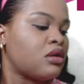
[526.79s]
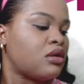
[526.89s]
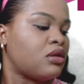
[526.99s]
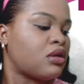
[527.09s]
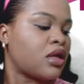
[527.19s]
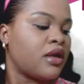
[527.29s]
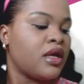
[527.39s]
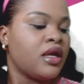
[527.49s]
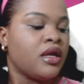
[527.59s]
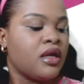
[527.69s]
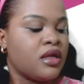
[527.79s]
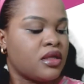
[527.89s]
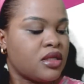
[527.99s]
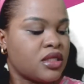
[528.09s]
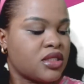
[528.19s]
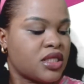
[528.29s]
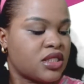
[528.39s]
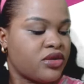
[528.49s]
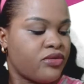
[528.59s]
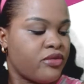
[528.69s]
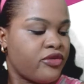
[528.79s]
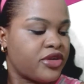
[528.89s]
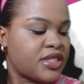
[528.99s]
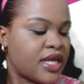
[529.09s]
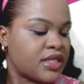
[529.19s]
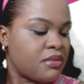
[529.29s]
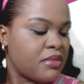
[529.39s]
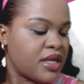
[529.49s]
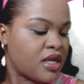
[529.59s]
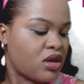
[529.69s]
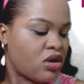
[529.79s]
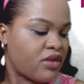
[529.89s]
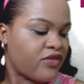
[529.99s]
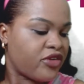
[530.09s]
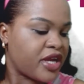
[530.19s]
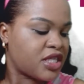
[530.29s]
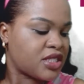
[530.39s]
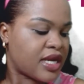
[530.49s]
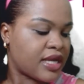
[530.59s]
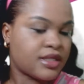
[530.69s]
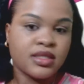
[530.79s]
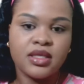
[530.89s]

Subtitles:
Okay. Just the recent media coverage that.